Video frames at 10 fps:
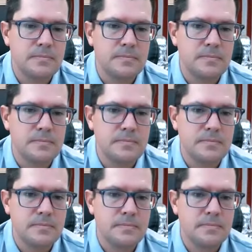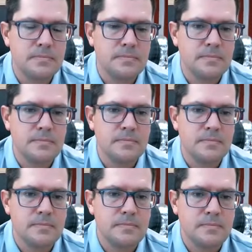
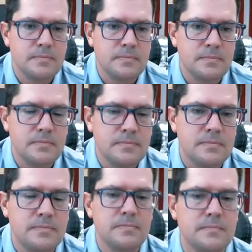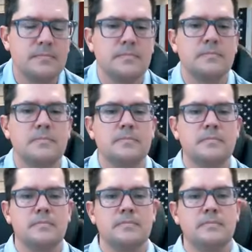
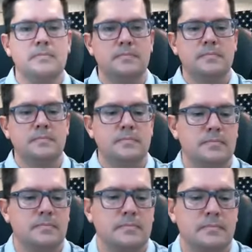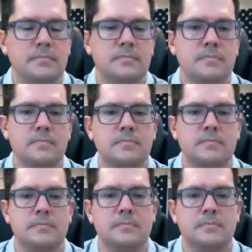[no speech]